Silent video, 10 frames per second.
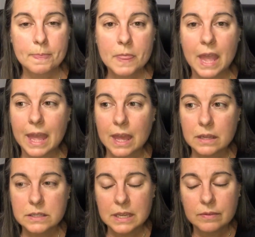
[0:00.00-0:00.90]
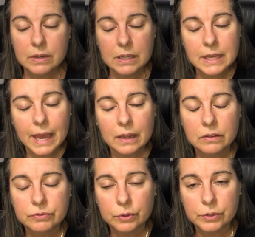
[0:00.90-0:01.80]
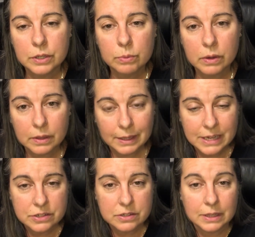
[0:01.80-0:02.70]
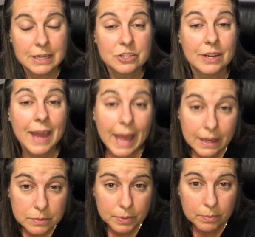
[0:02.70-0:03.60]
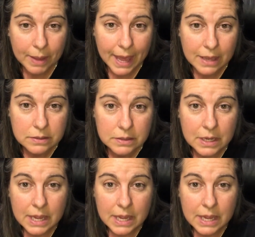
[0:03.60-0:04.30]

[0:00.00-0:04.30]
And even in California, where the legislation has been passed,